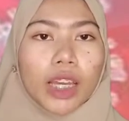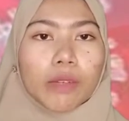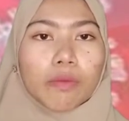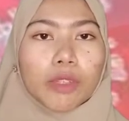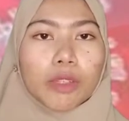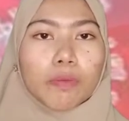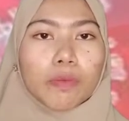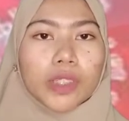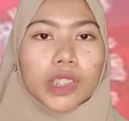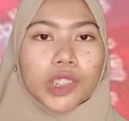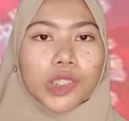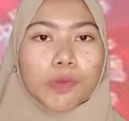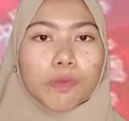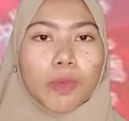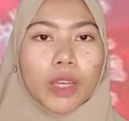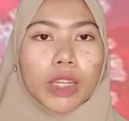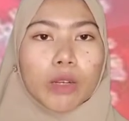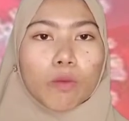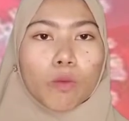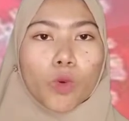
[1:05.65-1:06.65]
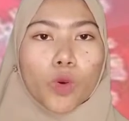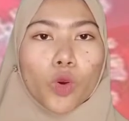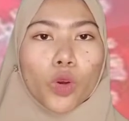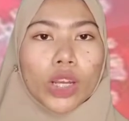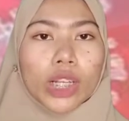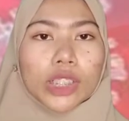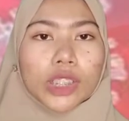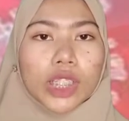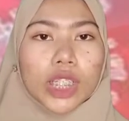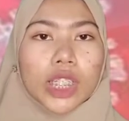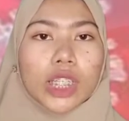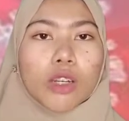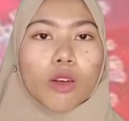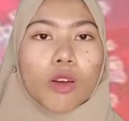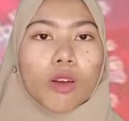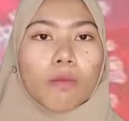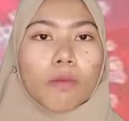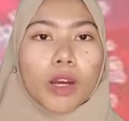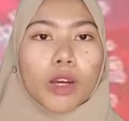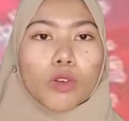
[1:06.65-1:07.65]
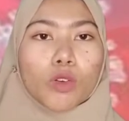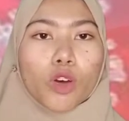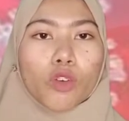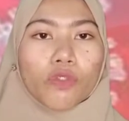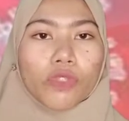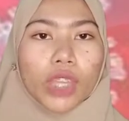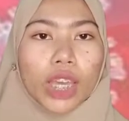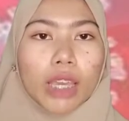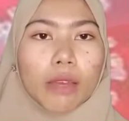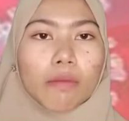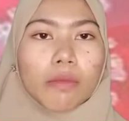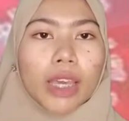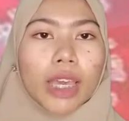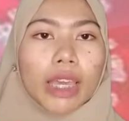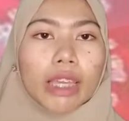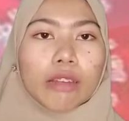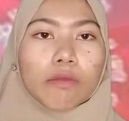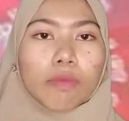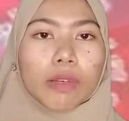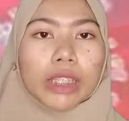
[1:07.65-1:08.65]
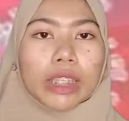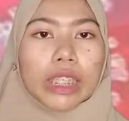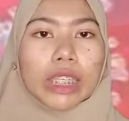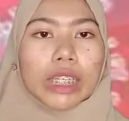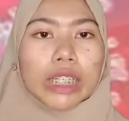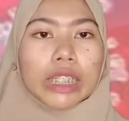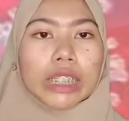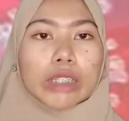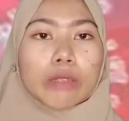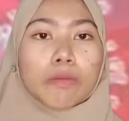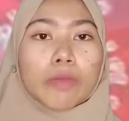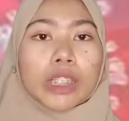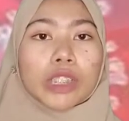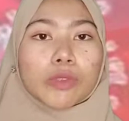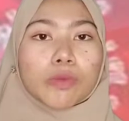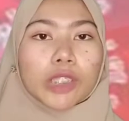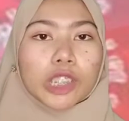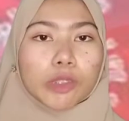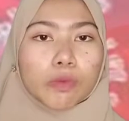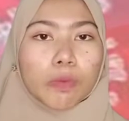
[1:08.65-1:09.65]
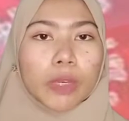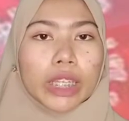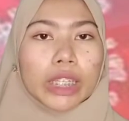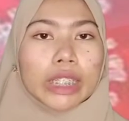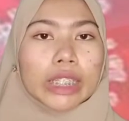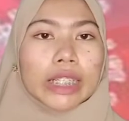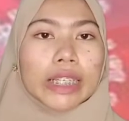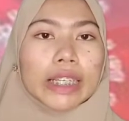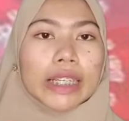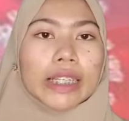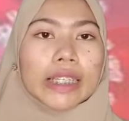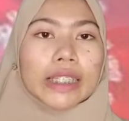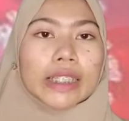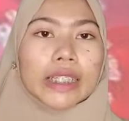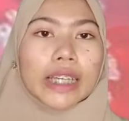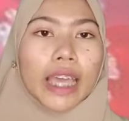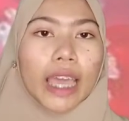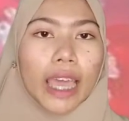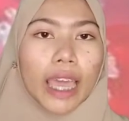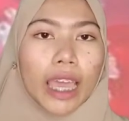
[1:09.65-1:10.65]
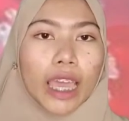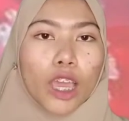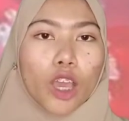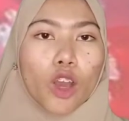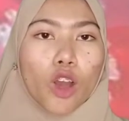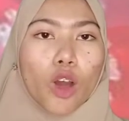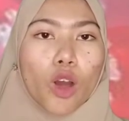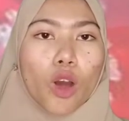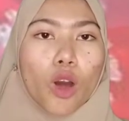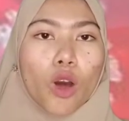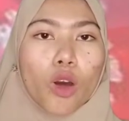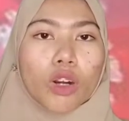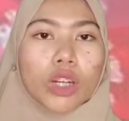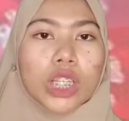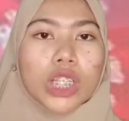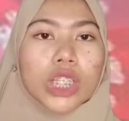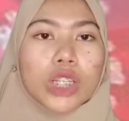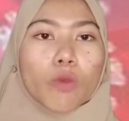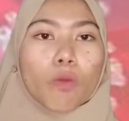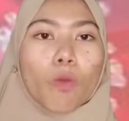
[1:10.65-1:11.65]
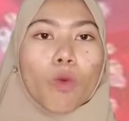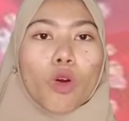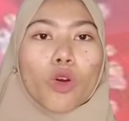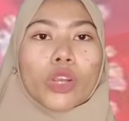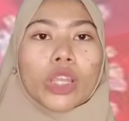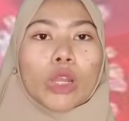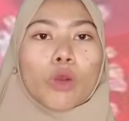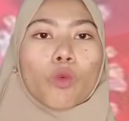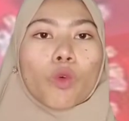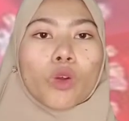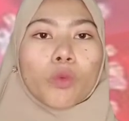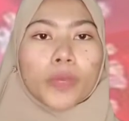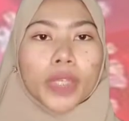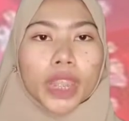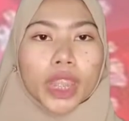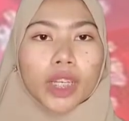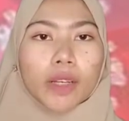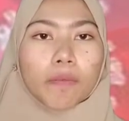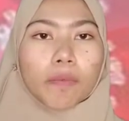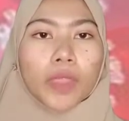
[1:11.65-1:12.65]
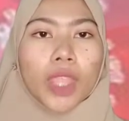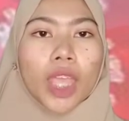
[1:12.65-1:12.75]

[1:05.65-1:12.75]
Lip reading: People spend more extended amount of time and particles remain suspended in the air or reach more than 1 meter.